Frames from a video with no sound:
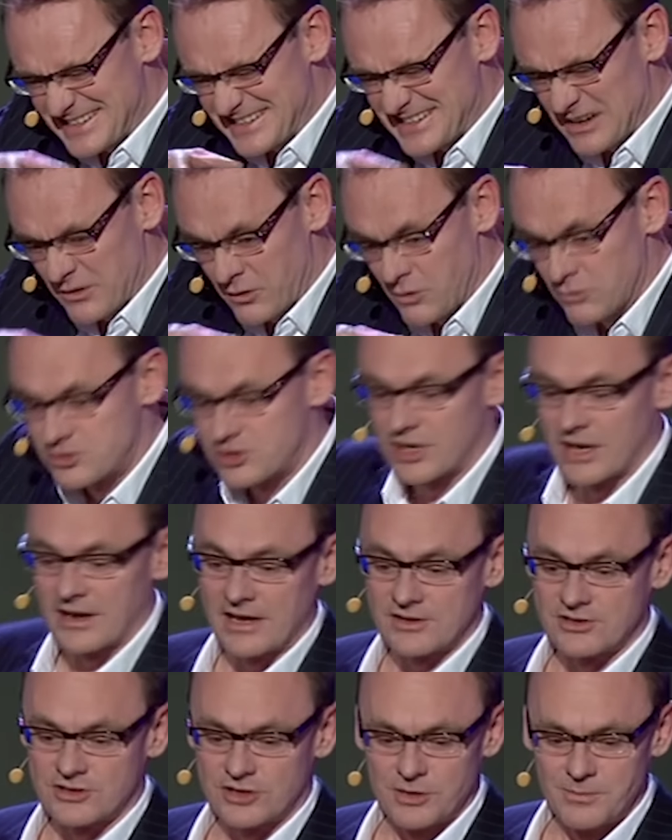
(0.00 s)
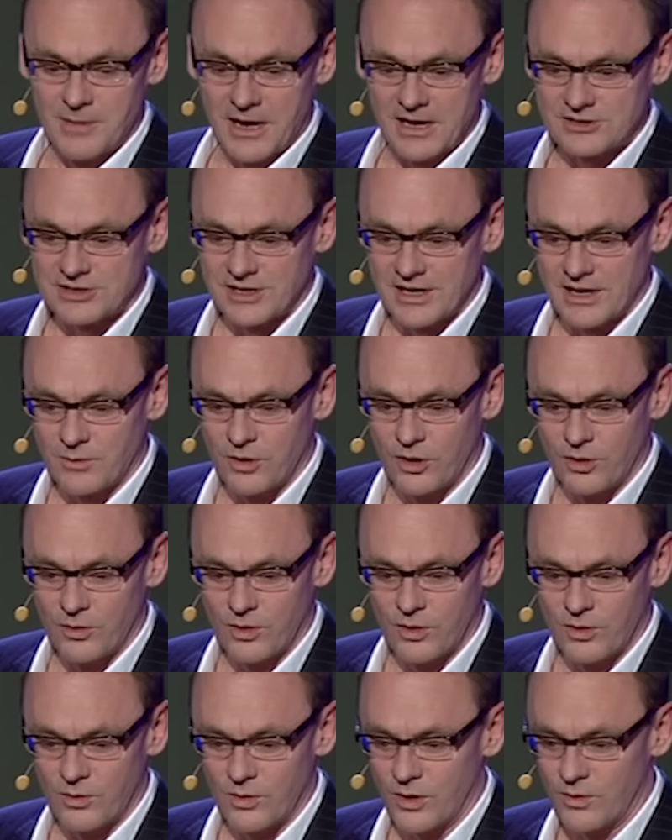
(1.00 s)
Oh shit, that's too much, isn't it? Whoa,
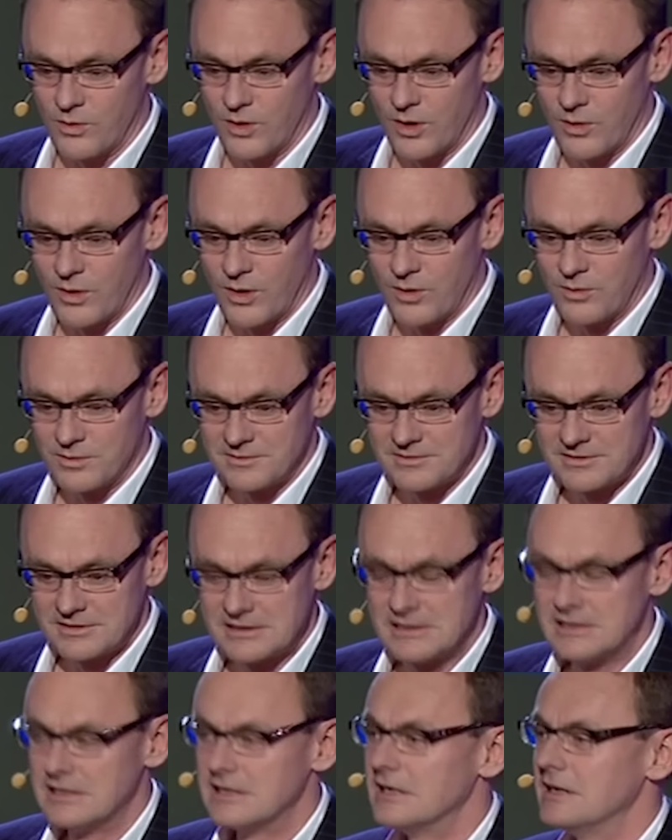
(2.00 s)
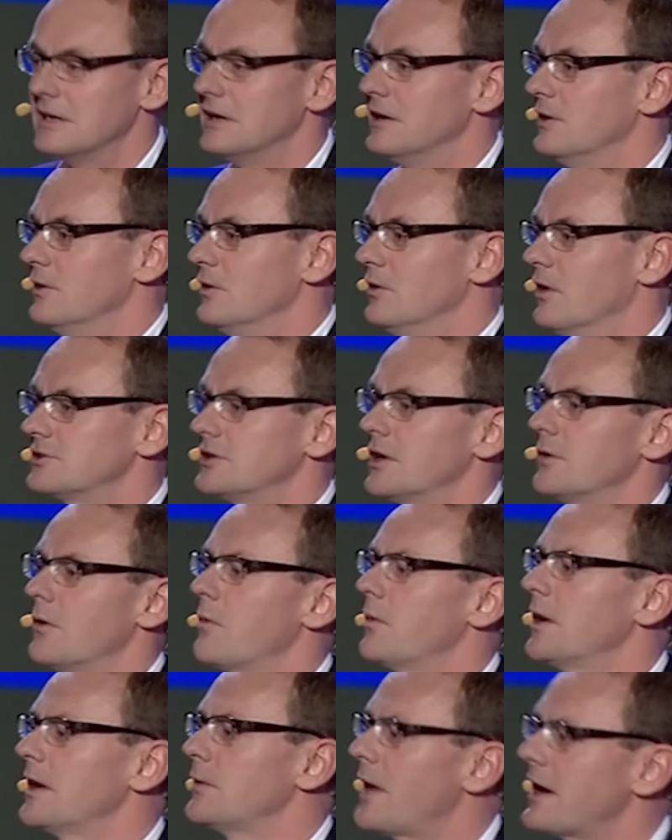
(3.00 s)
whoa, whoa, whoa. Ooh, I'll tell you what,
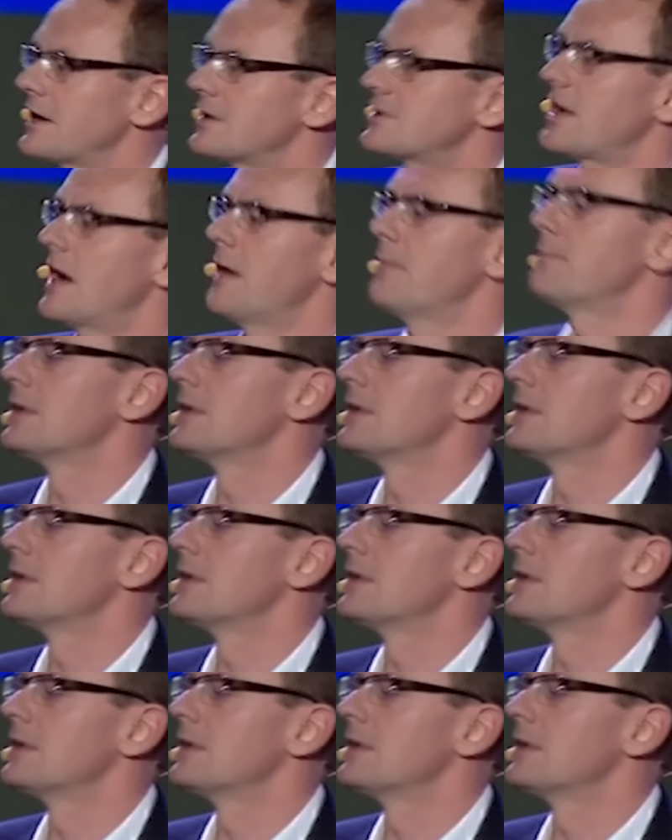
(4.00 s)
when he wakes up,